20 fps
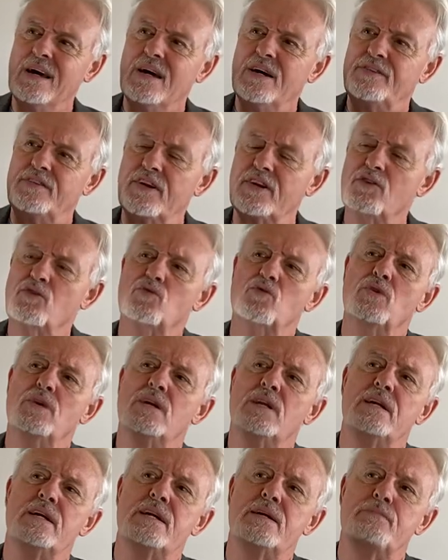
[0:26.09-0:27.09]
didn't
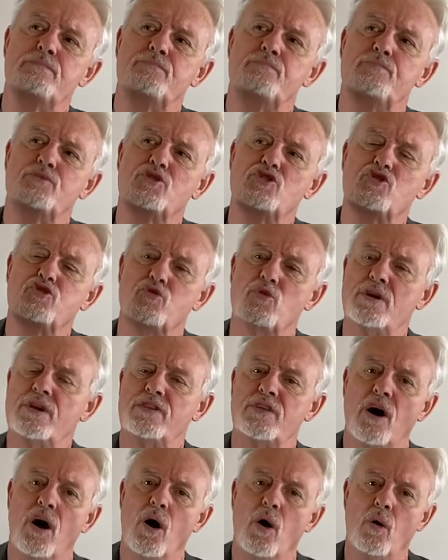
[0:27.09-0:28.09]
really treat
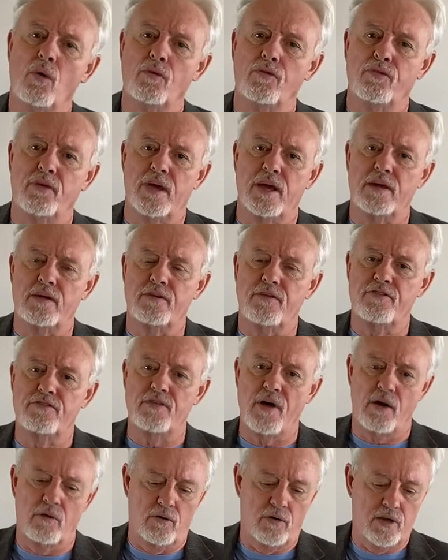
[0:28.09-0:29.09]
the whole thing
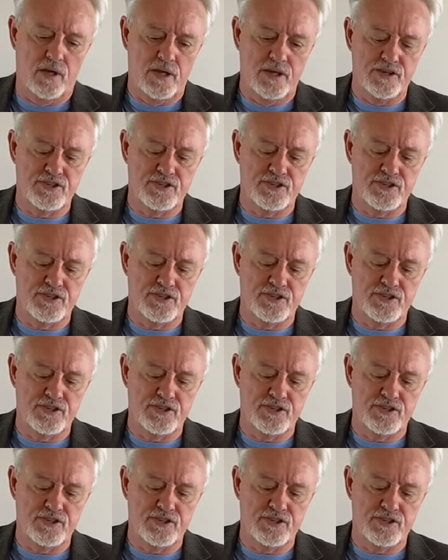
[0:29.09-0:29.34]
thoroughly,